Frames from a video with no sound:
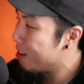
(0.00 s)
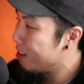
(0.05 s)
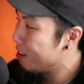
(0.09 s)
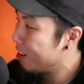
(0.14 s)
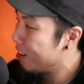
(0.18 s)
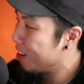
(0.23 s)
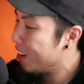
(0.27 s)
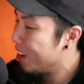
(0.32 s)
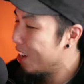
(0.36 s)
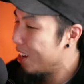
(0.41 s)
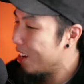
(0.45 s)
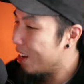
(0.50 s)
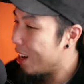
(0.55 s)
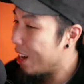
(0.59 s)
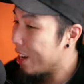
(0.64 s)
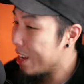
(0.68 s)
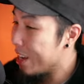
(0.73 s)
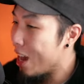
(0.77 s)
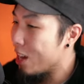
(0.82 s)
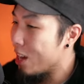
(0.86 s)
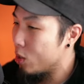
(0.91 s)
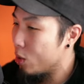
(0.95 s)
What? Uh,
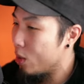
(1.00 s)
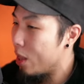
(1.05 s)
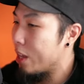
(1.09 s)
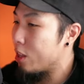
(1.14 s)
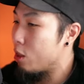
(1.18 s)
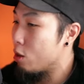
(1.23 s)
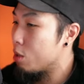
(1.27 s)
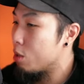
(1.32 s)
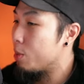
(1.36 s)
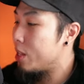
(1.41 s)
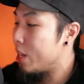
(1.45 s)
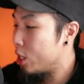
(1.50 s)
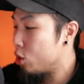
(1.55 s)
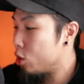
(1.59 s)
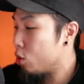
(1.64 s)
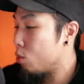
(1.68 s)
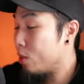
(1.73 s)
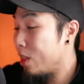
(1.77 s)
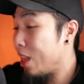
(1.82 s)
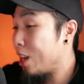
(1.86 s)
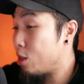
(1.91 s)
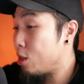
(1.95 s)
yeah. So like, there's a
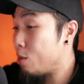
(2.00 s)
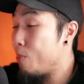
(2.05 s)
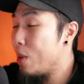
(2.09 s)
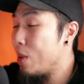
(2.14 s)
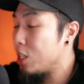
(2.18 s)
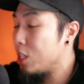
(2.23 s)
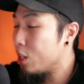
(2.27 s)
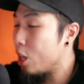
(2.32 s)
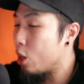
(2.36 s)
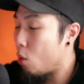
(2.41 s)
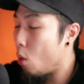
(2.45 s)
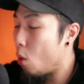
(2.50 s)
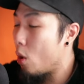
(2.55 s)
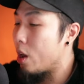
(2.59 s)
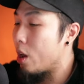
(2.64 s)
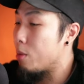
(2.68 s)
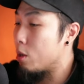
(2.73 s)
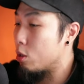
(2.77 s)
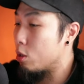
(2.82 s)
potential like basically growing up.